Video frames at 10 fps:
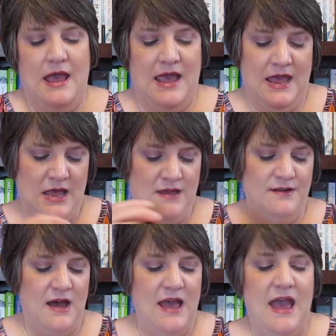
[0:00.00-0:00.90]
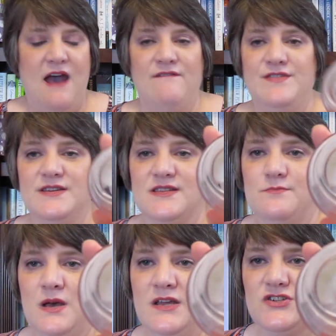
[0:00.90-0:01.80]
and I have this
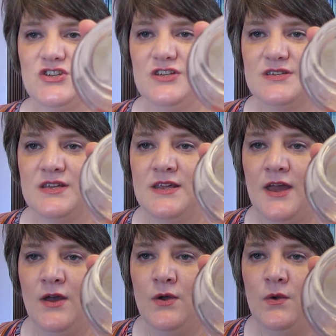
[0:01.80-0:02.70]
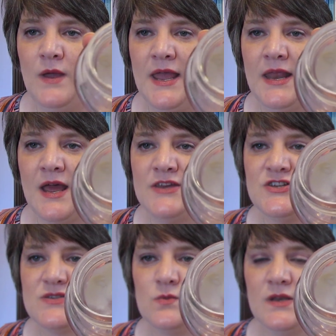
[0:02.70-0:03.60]
much to go, and I
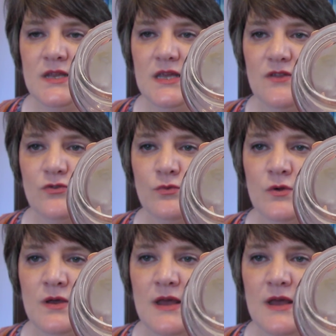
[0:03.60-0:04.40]
just want to get through it.